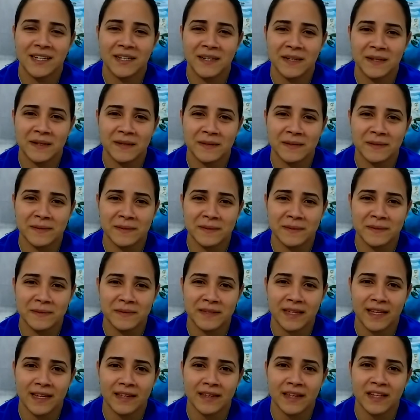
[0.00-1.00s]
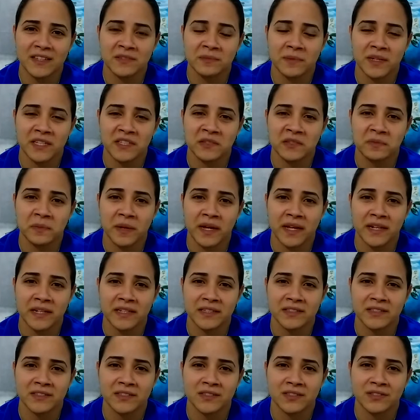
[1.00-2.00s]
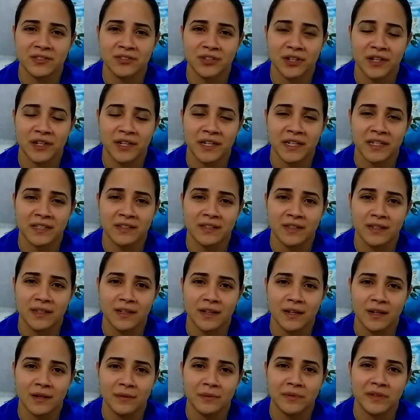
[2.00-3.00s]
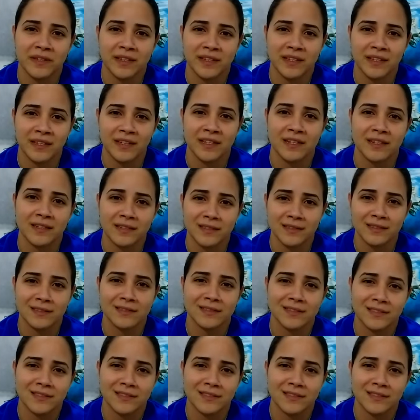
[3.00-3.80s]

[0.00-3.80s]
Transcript: yeah, that's my Spanish starting to kick in,